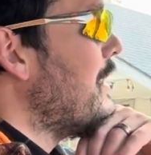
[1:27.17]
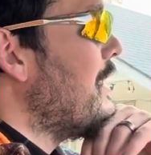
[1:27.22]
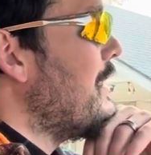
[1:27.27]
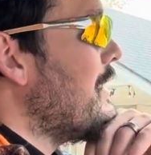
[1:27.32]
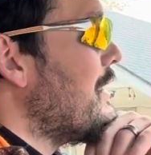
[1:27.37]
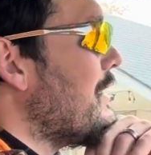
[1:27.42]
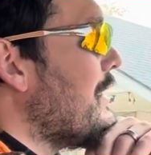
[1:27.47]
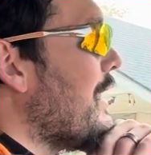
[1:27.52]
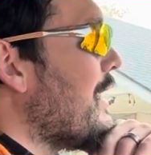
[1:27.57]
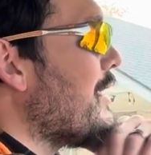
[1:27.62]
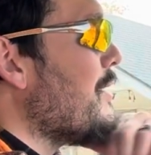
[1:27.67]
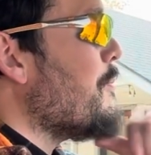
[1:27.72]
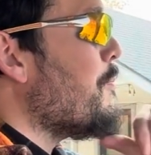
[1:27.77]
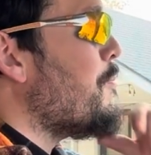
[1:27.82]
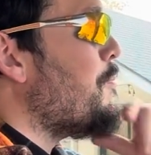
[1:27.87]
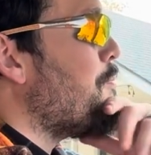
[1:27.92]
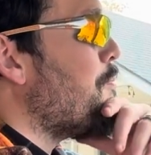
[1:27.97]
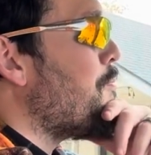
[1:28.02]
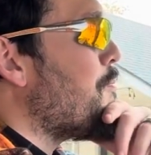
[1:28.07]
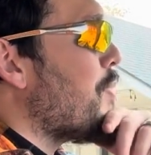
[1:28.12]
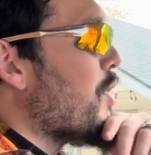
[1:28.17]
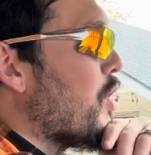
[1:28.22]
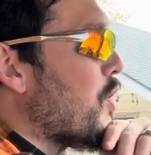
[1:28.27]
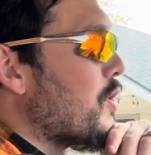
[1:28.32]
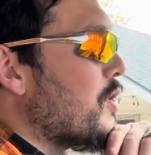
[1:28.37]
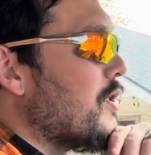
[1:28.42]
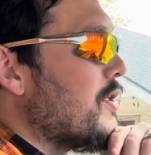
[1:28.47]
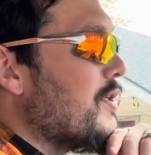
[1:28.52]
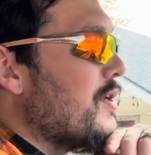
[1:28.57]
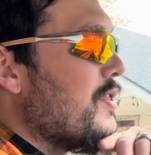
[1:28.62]
like a
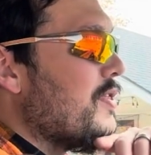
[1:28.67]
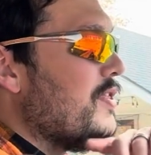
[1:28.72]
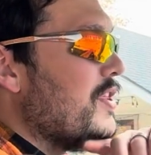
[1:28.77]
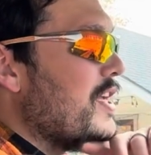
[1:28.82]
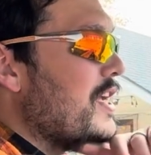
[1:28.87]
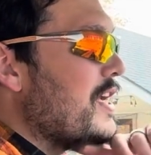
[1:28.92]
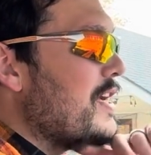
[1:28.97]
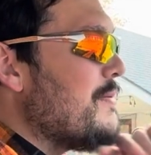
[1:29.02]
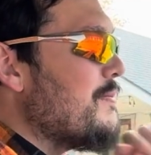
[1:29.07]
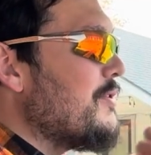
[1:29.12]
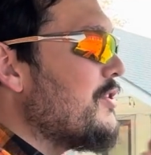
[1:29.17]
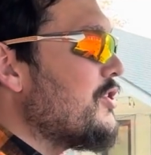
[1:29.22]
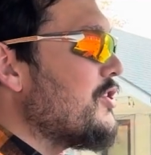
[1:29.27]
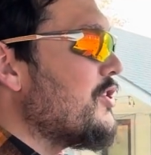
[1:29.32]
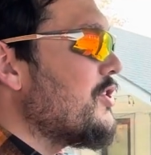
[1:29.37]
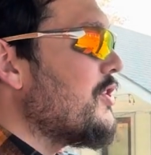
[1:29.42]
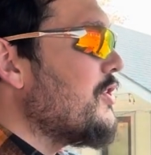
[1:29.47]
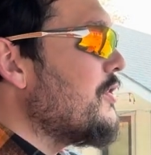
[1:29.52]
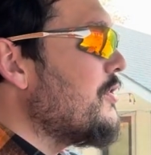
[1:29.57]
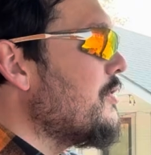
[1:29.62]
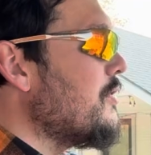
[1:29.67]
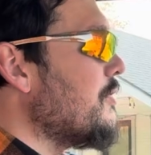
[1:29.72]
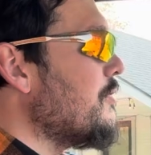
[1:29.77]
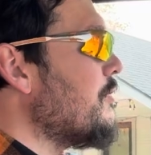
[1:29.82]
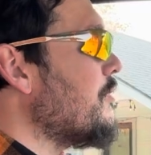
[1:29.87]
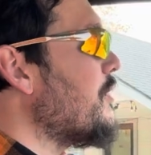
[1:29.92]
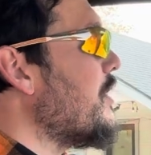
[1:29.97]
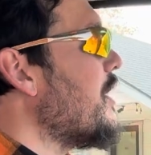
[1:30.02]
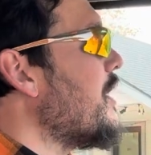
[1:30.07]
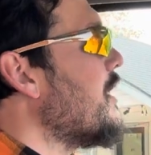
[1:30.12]
bird themed shoot.
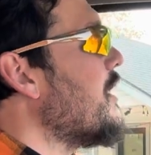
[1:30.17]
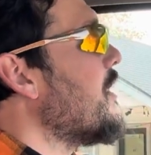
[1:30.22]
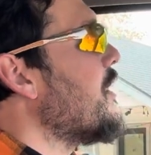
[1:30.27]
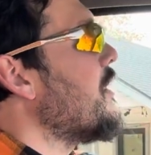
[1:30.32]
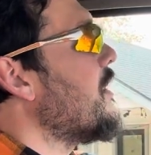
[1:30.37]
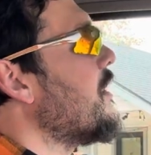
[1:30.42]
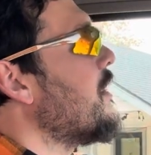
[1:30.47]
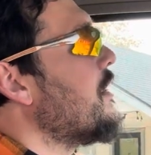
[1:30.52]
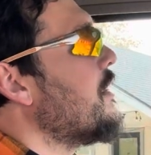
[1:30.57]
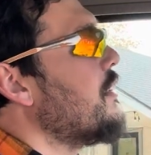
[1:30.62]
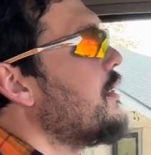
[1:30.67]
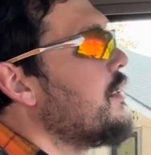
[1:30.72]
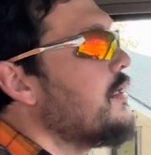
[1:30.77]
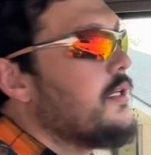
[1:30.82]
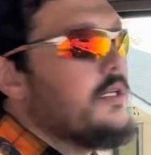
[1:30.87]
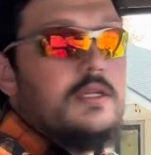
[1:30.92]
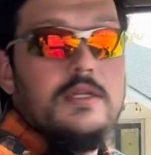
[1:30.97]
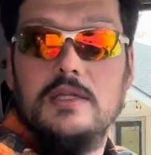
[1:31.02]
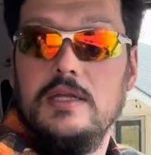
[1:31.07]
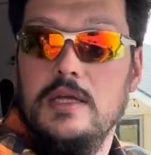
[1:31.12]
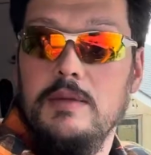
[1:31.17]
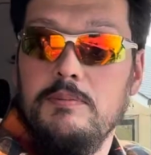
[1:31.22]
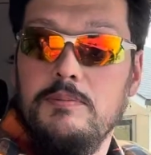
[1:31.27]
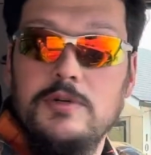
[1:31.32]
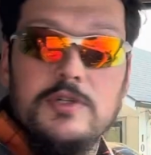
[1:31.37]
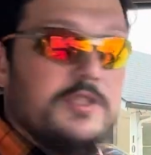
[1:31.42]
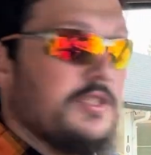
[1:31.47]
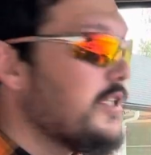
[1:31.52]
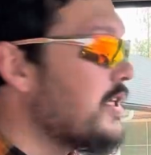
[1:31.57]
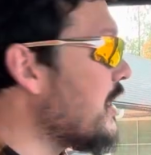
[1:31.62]
They
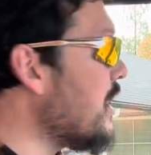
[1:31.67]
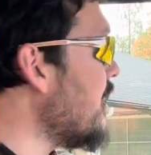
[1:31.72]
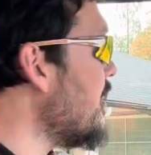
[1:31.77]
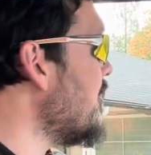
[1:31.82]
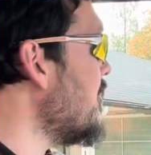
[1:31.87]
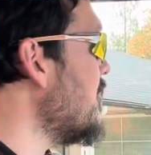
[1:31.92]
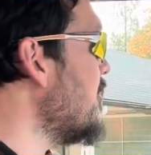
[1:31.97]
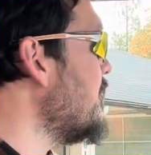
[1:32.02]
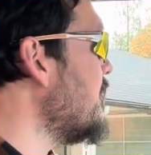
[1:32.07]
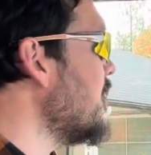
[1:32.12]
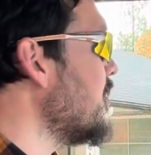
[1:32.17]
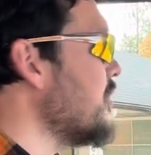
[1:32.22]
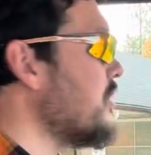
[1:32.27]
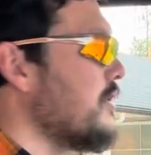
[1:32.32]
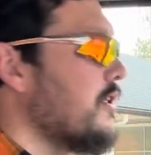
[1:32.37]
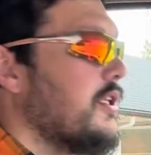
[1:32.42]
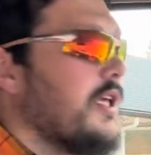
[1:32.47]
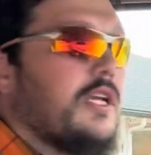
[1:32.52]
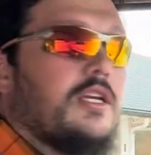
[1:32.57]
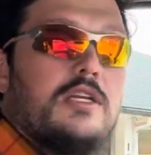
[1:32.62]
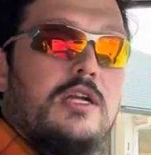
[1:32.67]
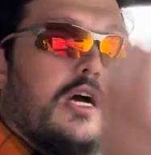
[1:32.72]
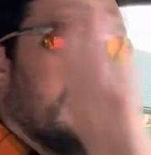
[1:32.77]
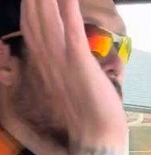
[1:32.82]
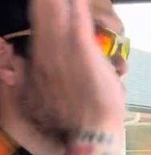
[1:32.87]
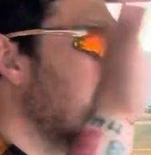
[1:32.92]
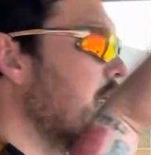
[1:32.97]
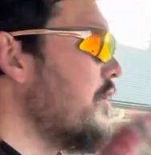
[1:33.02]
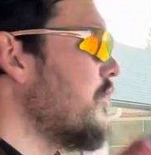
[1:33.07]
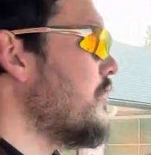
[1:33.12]
put together a bunch of
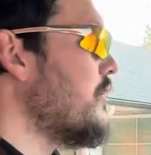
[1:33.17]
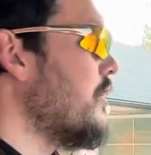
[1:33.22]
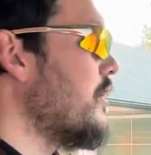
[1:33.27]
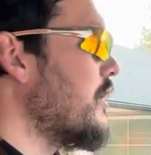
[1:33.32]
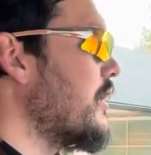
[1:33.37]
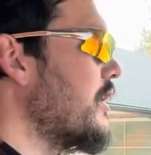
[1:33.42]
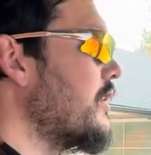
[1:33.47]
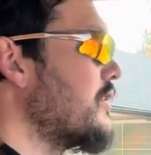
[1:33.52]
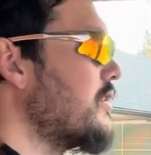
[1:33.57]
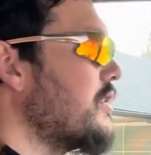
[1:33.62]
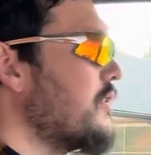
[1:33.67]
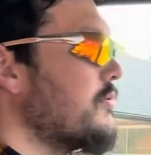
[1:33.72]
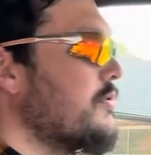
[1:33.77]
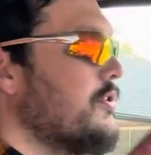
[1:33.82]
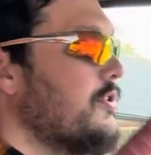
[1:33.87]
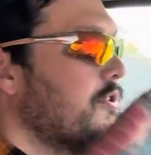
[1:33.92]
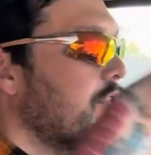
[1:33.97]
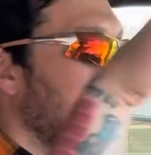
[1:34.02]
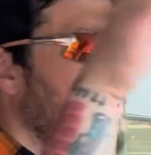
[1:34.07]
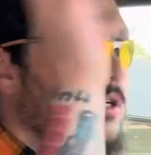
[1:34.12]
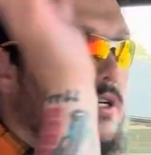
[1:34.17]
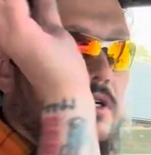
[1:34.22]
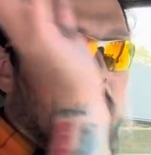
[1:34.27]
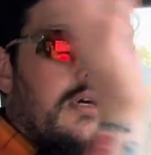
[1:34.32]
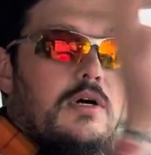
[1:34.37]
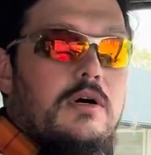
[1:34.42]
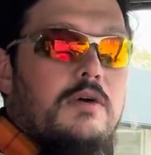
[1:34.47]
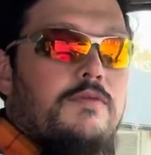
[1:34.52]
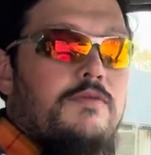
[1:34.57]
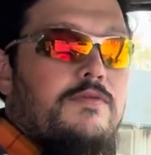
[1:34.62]
knockdown targets that would
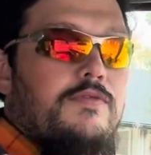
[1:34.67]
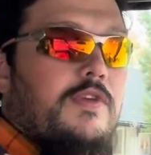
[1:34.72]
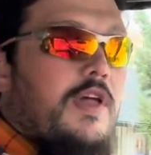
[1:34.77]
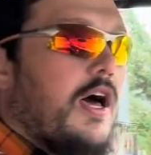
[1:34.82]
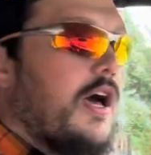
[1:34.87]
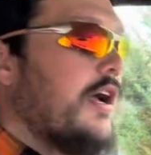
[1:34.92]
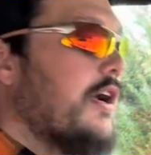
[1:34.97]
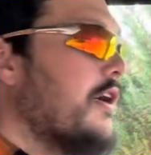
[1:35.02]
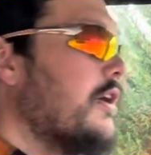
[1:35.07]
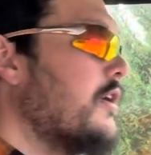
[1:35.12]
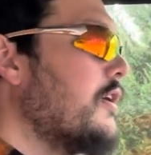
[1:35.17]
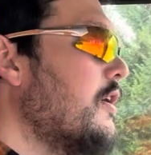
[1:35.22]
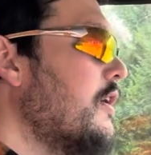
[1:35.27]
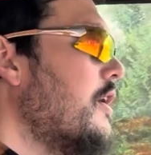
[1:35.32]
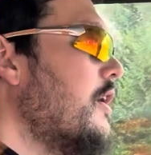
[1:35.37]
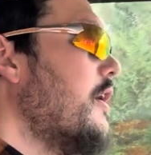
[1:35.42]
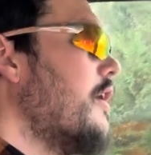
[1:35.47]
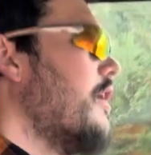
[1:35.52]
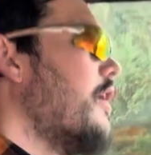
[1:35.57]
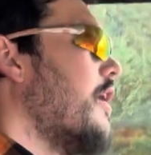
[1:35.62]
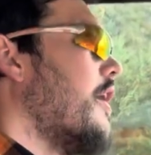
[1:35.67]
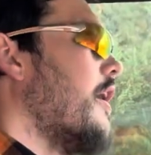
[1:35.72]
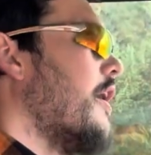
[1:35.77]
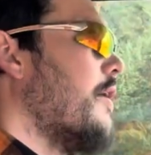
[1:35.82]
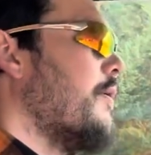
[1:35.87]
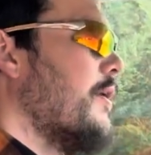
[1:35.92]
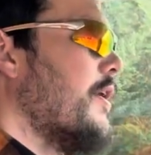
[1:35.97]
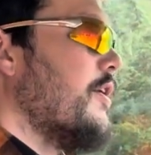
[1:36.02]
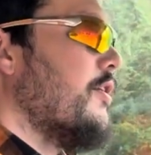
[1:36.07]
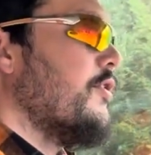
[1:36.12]
trigger a flyer.
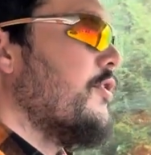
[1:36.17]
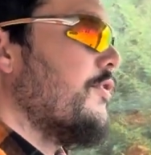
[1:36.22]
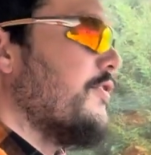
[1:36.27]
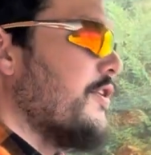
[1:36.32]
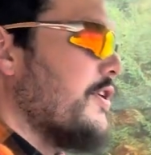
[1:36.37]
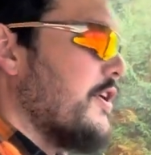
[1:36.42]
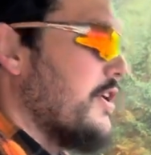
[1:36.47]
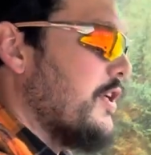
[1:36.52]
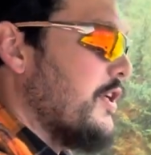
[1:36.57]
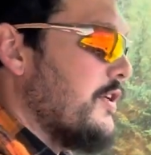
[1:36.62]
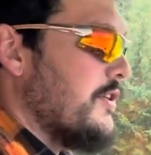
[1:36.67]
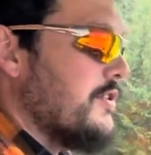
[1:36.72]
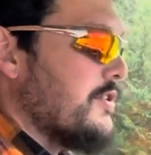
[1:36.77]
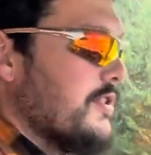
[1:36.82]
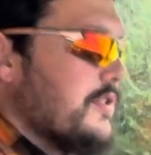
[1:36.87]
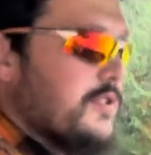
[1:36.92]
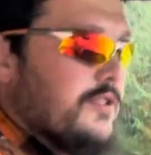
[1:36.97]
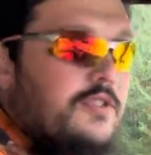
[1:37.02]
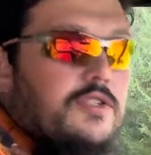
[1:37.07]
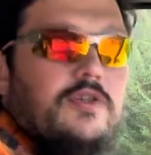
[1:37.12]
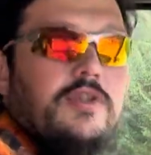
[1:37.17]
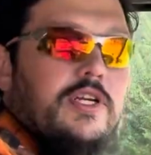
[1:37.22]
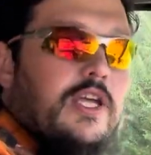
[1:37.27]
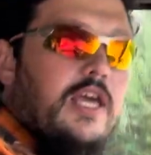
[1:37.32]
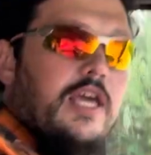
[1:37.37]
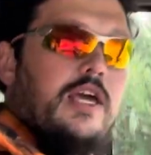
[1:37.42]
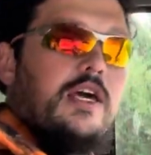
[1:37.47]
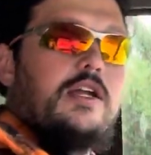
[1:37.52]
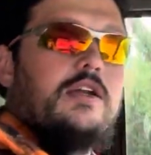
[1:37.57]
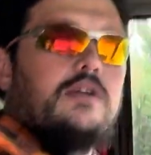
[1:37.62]
I don't know if they're going to use a soda
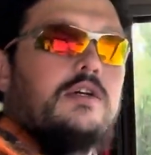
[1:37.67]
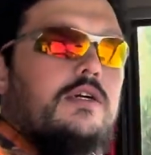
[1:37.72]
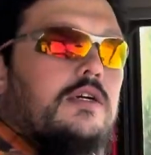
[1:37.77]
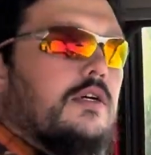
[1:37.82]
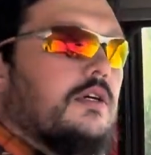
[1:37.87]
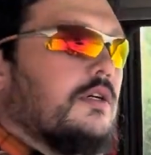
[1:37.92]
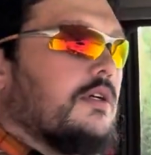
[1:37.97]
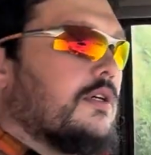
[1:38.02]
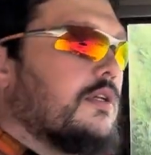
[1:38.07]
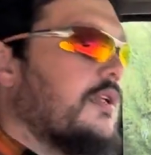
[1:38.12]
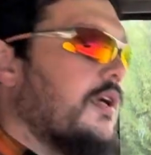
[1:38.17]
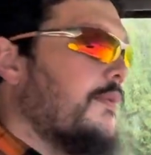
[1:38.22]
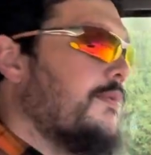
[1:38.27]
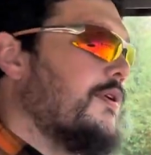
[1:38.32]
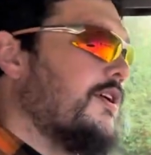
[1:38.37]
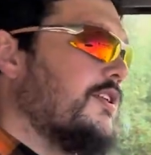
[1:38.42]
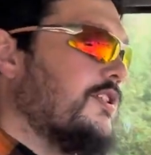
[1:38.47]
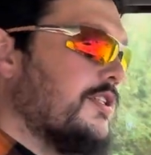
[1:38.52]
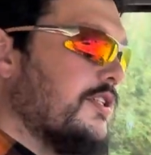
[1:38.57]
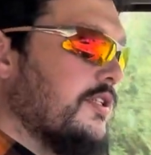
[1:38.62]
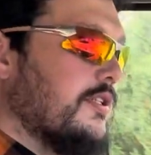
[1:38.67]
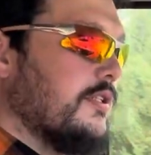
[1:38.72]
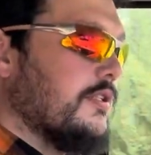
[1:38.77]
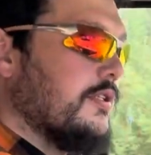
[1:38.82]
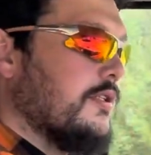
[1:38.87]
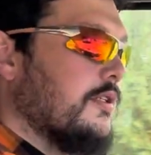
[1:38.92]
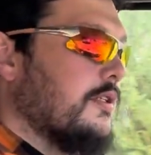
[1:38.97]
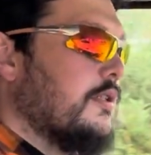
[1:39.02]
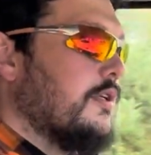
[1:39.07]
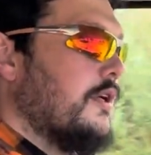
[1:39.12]
can or a clay pigeon or